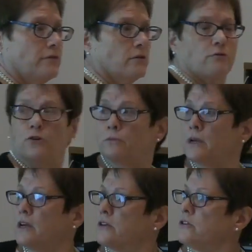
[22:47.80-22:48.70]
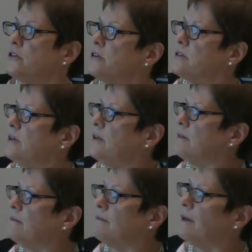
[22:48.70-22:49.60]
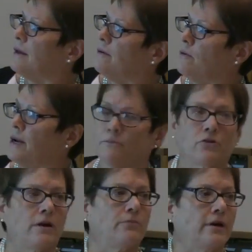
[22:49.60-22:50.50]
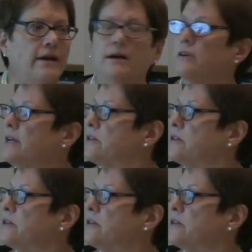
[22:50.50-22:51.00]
of the group. So do you see what I'm trying to point out